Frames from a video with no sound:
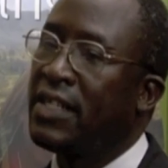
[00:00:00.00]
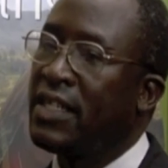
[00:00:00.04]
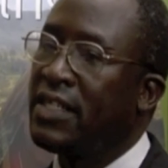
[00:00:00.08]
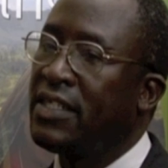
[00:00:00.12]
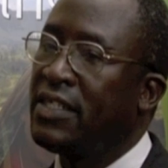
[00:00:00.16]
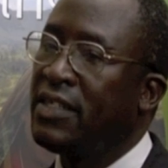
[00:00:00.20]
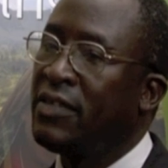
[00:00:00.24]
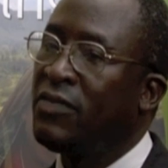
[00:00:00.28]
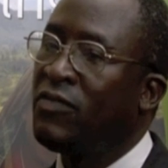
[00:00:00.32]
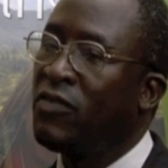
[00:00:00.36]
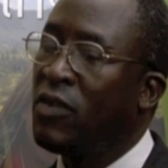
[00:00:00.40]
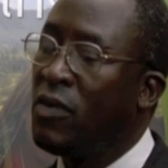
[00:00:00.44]

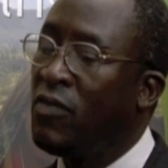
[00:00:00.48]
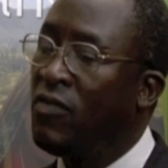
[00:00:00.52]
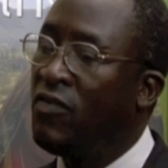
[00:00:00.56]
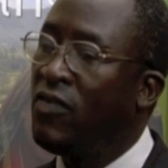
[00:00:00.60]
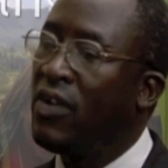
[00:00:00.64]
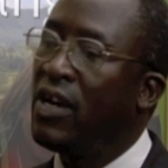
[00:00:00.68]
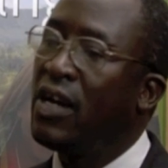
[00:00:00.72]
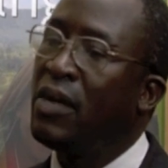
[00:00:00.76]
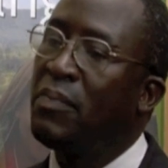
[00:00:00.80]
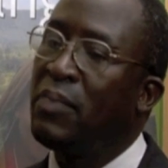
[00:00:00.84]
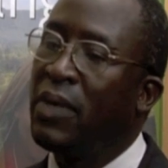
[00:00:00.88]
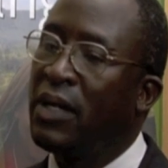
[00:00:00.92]
that, from
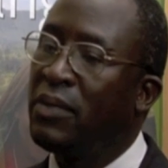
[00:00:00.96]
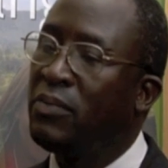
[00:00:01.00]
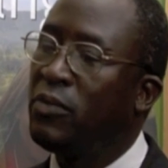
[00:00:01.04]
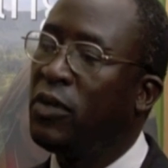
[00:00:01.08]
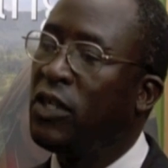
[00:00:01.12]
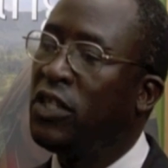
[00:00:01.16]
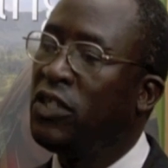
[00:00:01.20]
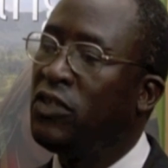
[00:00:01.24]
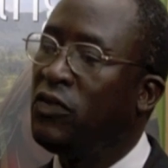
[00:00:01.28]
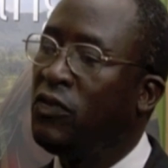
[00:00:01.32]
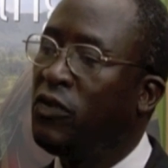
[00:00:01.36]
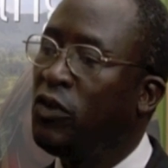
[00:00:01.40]
FANRPAN
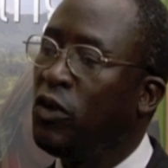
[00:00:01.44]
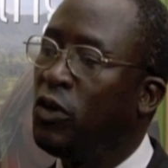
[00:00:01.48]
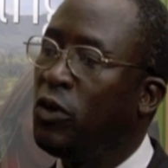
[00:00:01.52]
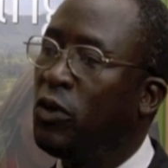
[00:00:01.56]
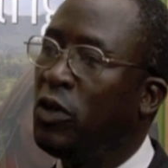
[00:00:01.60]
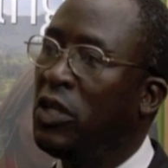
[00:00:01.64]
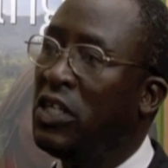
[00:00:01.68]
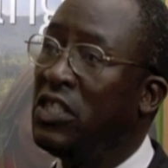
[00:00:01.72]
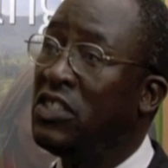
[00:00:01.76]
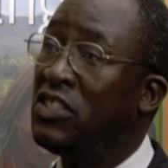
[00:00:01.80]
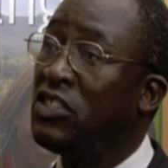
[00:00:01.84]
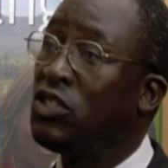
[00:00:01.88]
point of view,
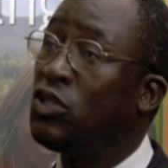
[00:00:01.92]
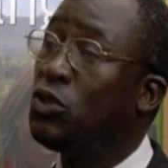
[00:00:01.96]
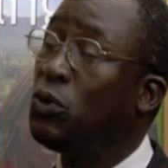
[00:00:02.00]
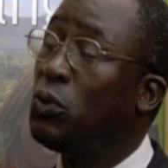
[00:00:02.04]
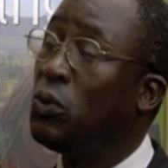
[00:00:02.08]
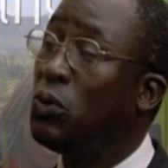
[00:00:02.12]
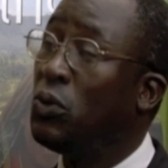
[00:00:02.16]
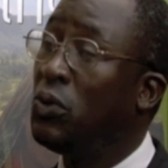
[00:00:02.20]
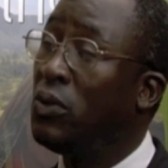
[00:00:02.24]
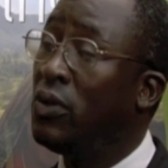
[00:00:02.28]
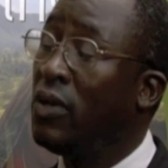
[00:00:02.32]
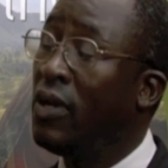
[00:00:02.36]
is
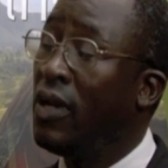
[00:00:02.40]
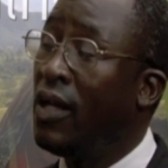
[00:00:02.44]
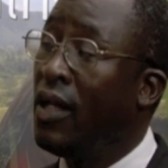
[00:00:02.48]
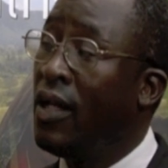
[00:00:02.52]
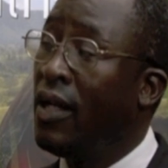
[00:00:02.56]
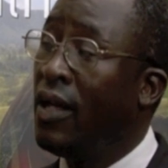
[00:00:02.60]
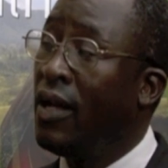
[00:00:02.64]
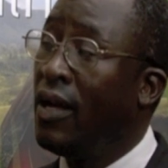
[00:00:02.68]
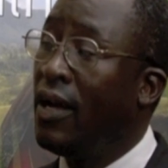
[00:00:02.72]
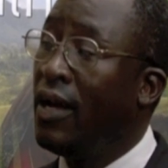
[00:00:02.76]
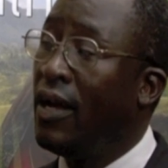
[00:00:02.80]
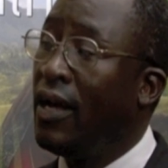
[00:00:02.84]
to
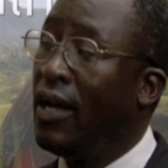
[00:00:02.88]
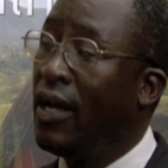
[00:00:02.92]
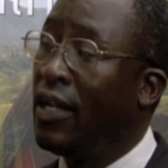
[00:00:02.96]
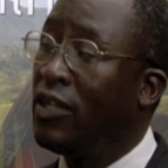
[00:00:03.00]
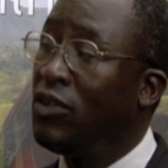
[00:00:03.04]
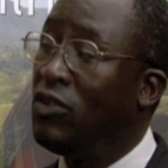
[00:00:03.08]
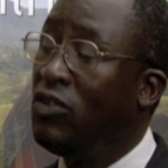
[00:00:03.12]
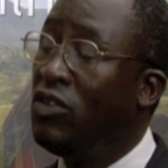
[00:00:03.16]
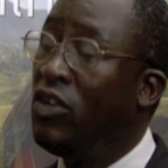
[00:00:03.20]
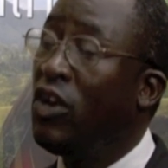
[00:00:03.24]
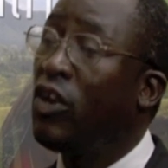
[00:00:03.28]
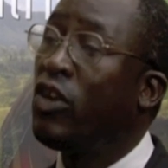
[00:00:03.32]
uh,
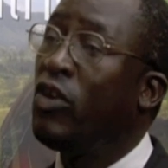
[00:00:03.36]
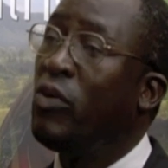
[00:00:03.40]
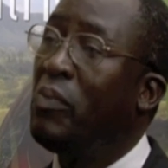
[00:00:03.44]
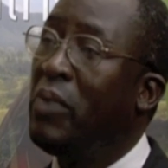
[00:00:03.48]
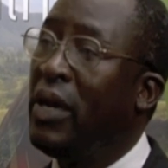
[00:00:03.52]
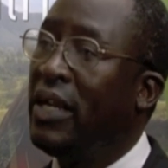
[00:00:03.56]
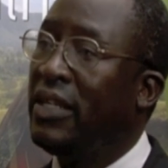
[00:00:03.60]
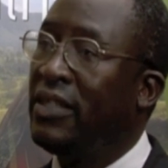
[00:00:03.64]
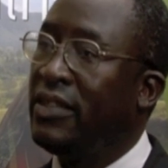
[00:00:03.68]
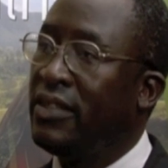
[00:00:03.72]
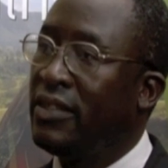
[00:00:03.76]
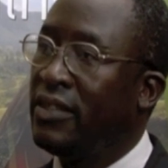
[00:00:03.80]
to
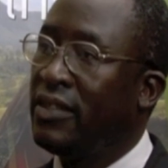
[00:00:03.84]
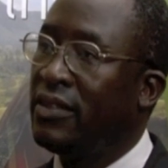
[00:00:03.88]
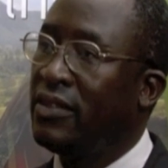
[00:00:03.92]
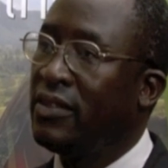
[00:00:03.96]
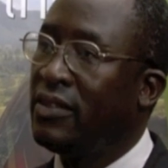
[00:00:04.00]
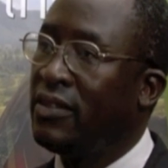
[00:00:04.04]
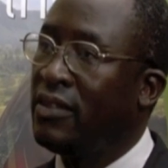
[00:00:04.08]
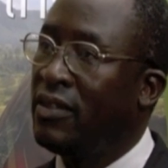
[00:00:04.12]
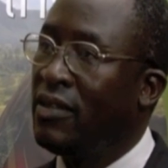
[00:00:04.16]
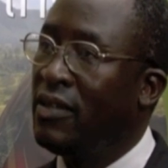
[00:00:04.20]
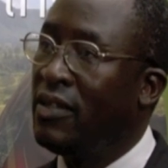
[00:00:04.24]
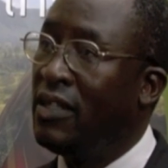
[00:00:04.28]
document
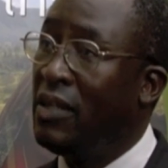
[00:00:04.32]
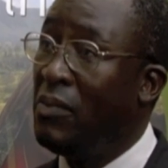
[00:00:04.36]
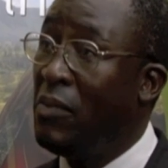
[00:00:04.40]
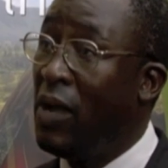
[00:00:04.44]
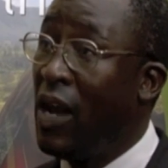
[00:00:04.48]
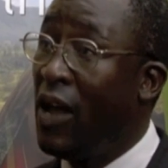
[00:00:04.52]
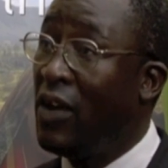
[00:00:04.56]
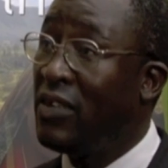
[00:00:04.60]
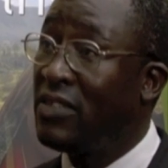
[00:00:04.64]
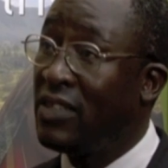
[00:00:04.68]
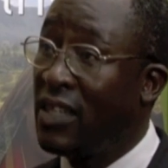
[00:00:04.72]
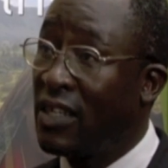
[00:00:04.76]
the
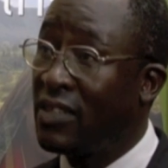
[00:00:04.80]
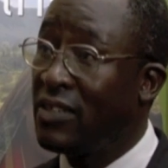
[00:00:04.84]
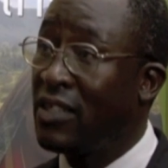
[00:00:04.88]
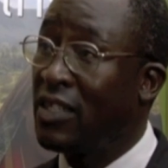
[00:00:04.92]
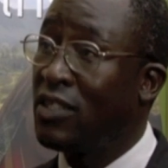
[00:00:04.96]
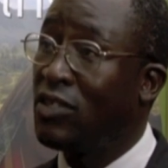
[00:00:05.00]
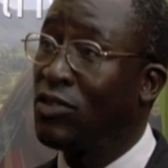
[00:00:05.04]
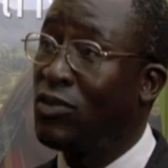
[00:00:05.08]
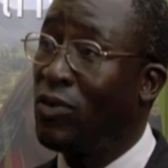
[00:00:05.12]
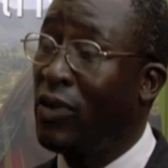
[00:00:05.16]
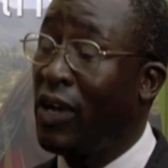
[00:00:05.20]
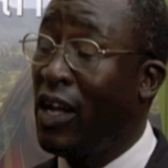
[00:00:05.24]
Malawi
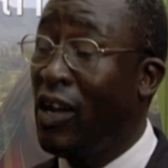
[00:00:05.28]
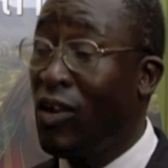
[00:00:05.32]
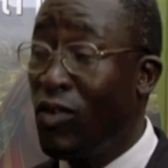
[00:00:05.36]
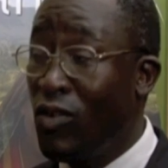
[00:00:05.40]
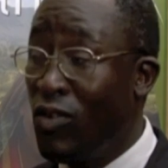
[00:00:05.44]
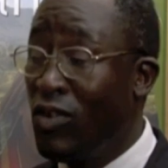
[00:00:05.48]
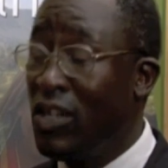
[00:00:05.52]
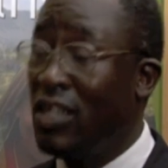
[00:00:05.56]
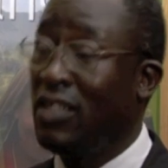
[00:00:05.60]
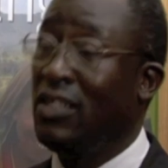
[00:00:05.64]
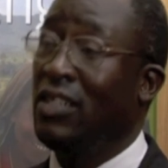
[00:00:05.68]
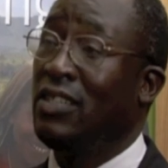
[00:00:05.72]
success story,
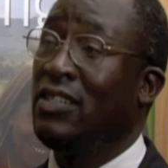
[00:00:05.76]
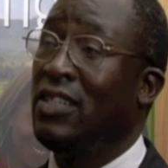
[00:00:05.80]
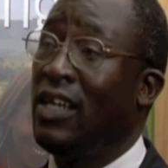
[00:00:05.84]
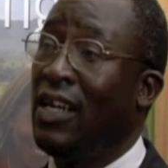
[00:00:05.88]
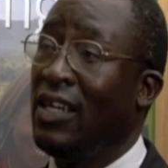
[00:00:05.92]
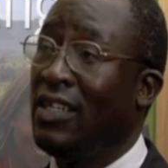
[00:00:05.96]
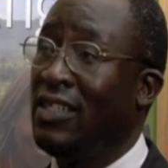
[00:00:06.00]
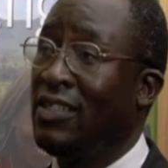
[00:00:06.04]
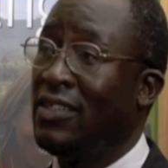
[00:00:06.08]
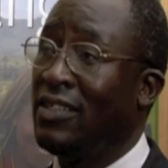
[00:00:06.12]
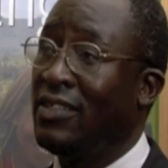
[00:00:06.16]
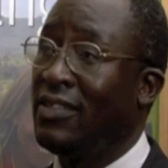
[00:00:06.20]
including the
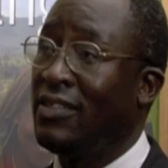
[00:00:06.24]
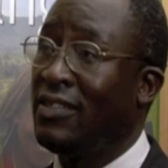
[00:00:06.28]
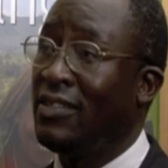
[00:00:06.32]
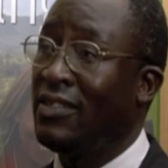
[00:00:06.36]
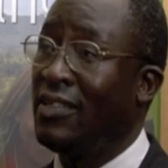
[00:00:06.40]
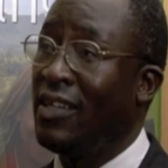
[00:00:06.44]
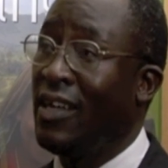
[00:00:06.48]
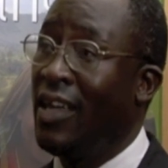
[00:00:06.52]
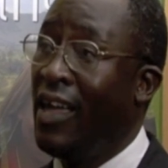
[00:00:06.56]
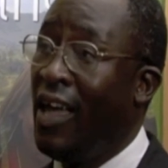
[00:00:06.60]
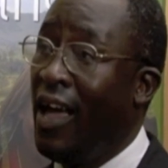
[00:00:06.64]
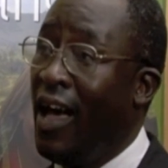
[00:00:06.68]
challenges,
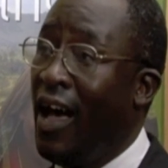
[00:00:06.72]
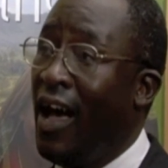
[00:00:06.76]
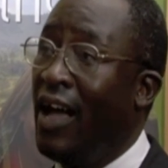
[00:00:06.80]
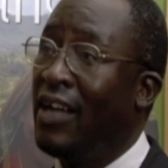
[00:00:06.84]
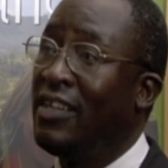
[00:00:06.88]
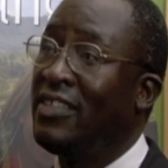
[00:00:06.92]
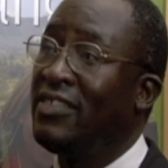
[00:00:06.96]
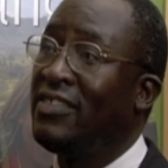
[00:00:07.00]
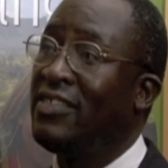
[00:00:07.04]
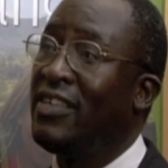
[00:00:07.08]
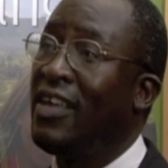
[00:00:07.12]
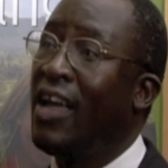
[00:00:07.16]

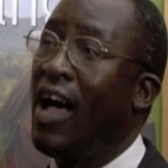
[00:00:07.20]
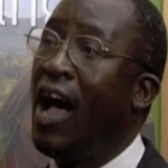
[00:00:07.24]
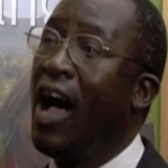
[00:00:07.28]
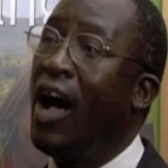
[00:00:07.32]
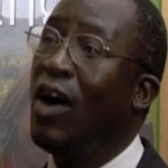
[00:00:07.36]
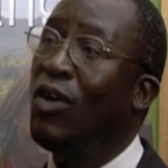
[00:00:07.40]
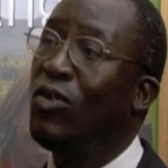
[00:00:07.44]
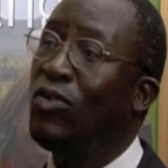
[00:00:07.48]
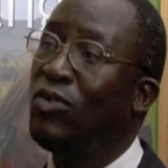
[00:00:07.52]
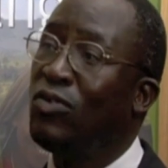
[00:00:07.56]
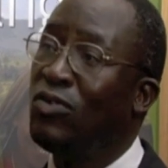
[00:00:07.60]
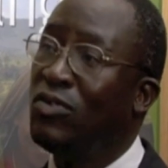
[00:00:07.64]
and see
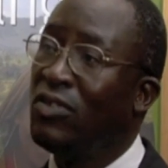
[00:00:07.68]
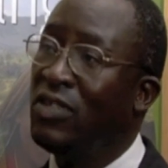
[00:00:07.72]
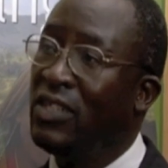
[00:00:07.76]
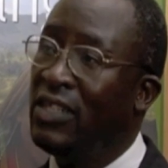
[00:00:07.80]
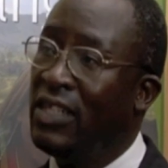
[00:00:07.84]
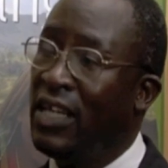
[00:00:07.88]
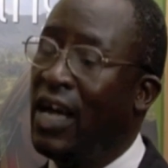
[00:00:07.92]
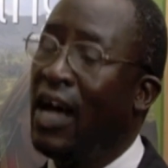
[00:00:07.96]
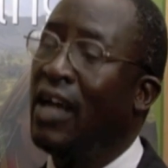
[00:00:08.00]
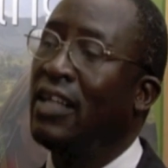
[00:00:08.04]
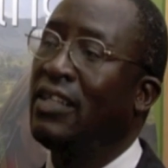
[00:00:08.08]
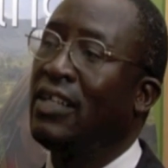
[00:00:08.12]
how
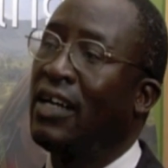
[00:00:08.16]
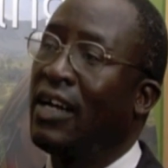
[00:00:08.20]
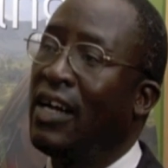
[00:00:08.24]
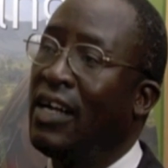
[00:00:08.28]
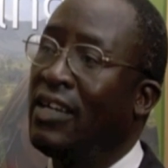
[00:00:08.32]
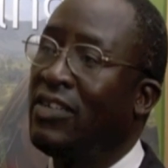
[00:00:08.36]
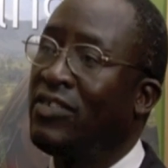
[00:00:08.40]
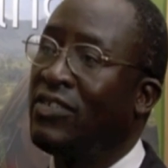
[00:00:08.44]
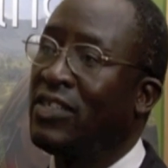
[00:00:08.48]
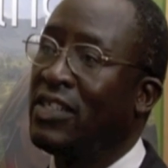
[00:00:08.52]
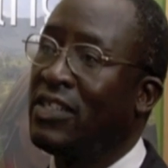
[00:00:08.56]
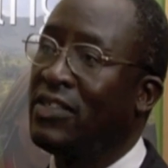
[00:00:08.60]
the other
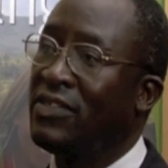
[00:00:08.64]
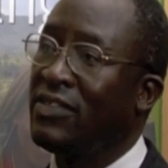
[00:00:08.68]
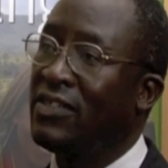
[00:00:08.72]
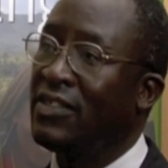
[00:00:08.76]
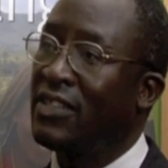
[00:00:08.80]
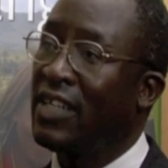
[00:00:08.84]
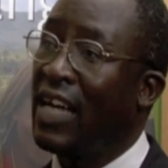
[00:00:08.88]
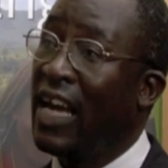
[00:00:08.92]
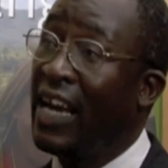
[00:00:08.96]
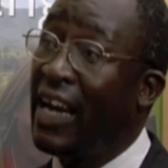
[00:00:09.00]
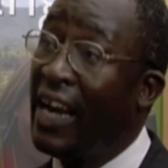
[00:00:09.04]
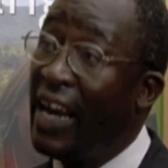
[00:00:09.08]

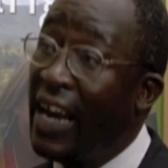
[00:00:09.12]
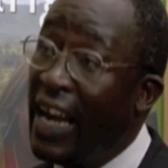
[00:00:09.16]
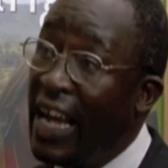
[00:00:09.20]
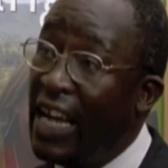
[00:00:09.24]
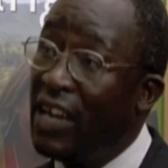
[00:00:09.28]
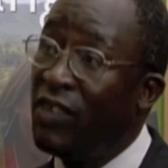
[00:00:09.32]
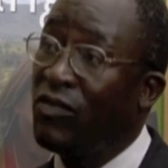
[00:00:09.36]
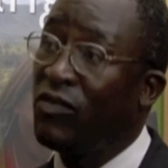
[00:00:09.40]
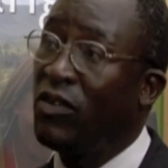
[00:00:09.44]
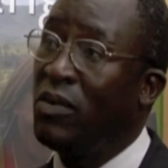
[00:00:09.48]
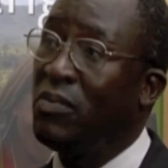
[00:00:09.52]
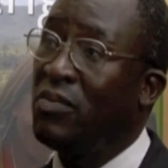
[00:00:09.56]
countries can
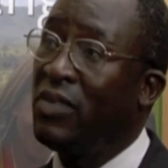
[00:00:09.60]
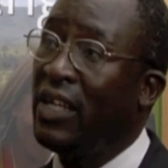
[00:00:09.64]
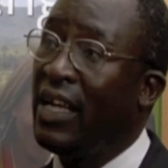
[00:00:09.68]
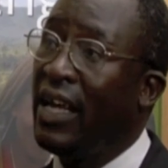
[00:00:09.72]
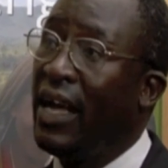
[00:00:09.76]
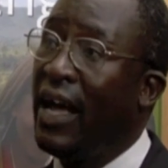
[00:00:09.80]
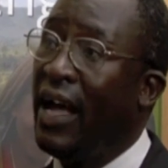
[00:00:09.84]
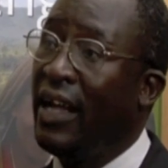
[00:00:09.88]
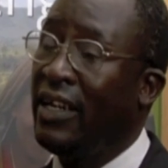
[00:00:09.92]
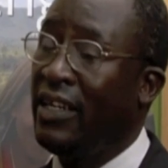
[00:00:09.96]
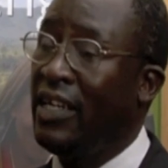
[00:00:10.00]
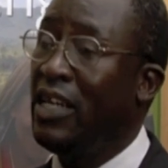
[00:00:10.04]
learn from
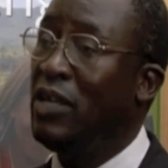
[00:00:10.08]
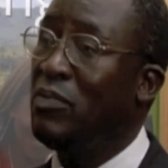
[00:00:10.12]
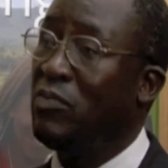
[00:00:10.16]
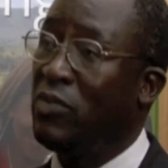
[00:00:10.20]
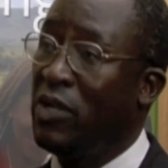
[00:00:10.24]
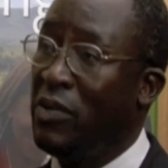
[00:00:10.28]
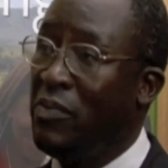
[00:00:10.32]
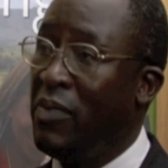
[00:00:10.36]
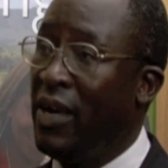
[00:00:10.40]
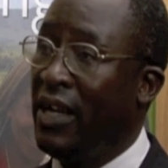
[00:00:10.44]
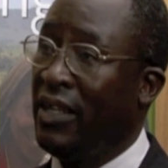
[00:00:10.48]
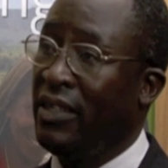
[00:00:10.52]
there and
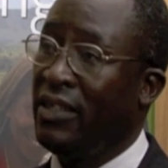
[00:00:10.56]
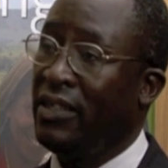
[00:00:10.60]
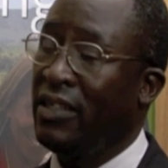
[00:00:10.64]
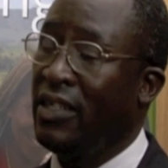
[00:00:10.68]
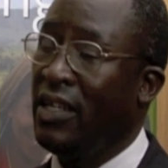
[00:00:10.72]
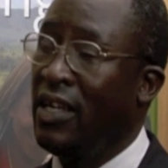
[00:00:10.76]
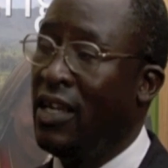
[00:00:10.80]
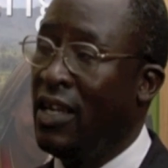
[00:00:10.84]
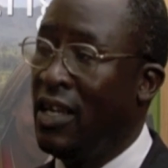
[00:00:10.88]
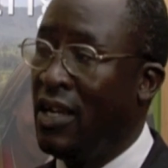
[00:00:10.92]
implement.